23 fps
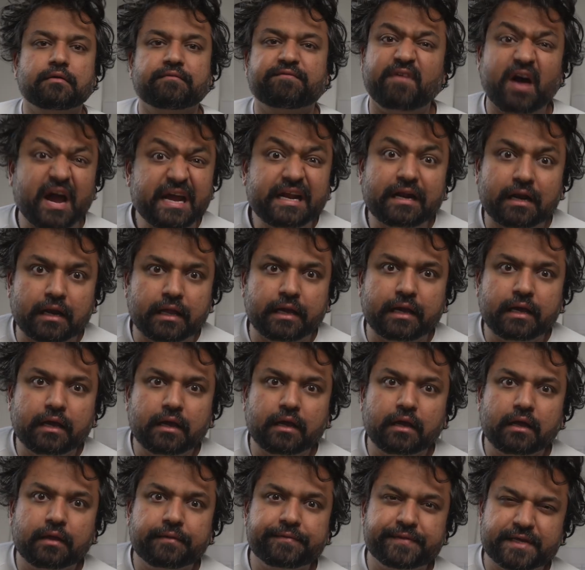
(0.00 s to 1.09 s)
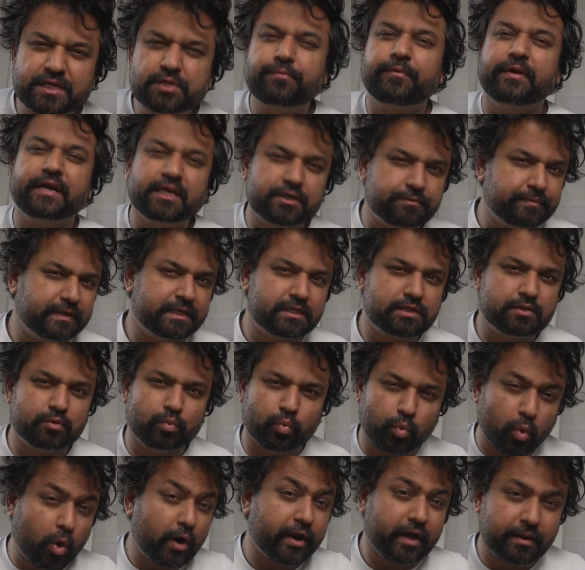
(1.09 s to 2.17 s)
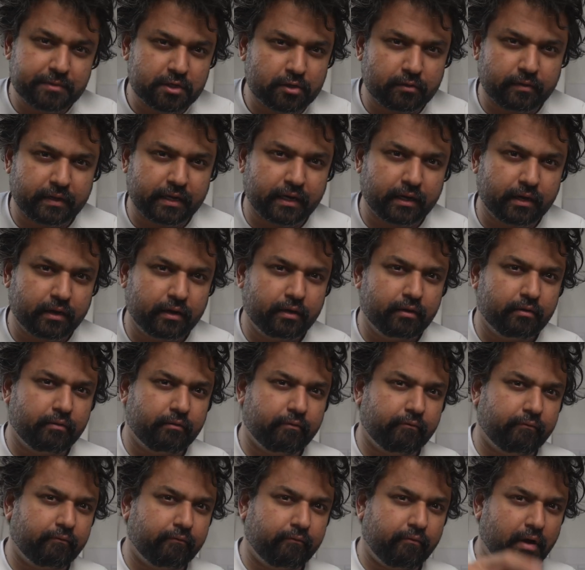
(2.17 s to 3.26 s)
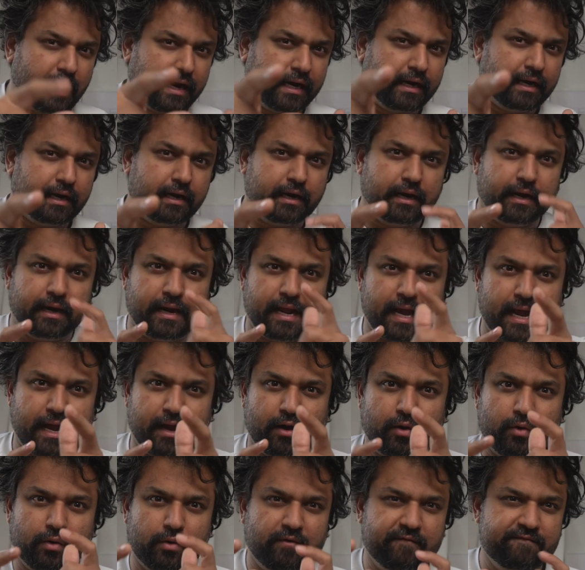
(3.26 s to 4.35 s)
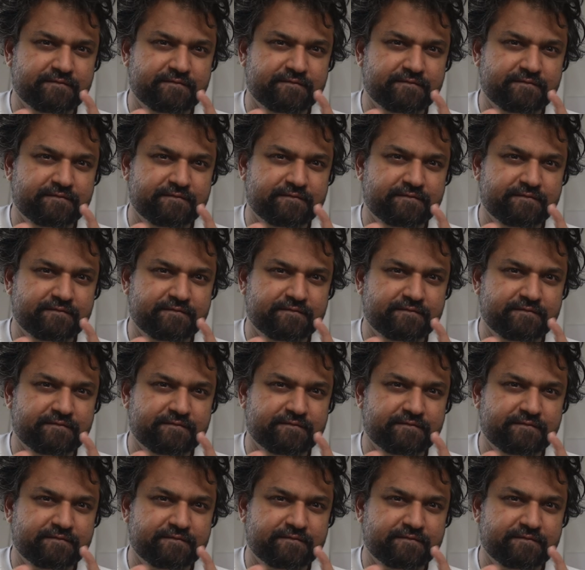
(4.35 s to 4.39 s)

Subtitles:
Finally, this brings me to what I'm doing right now.